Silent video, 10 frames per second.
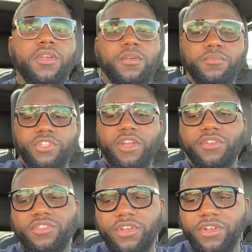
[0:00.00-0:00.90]
I'm trying
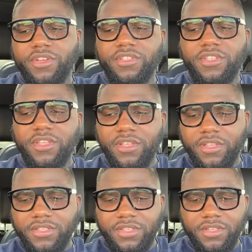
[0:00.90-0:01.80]
to turn this
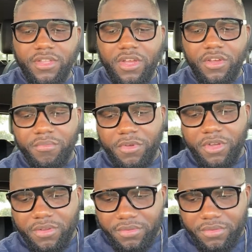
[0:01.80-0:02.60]
AC down, but